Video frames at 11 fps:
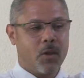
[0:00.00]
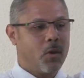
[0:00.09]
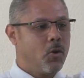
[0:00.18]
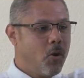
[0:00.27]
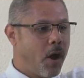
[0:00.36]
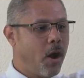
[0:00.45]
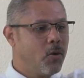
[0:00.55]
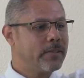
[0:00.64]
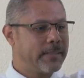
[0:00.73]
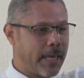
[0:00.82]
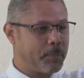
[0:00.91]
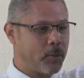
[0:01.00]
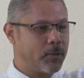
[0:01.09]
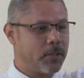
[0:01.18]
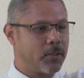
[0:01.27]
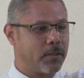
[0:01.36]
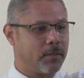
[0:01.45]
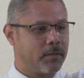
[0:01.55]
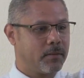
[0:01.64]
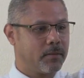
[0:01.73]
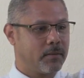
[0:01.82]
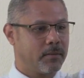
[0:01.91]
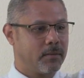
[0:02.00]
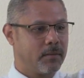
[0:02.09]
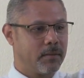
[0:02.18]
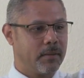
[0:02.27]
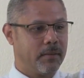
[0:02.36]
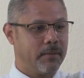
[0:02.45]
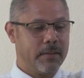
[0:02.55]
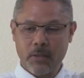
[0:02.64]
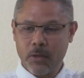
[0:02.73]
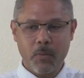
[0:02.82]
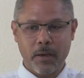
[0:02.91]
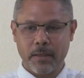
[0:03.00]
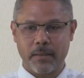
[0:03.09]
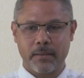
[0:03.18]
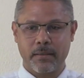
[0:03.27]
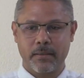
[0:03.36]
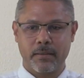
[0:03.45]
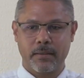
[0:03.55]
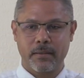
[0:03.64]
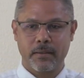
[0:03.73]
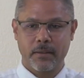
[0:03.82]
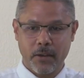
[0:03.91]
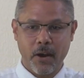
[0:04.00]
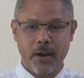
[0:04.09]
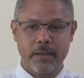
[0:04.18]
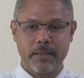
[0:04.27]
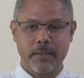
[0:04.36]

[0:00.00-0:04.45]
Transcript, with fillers: Who owns that position? There's only one, God.